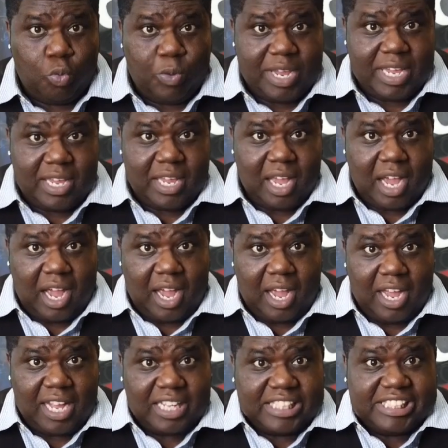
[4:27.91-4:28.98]
we
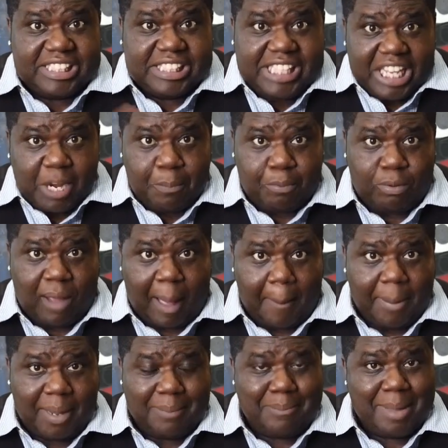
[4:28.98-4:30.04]
see a
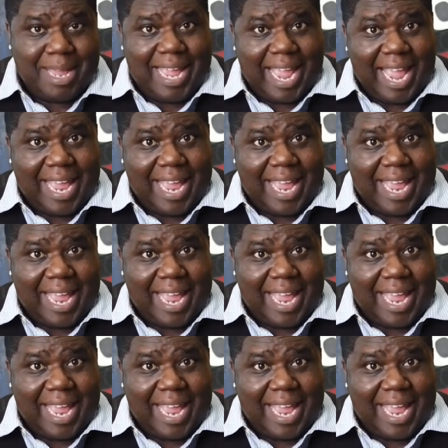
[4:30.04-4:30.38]
problem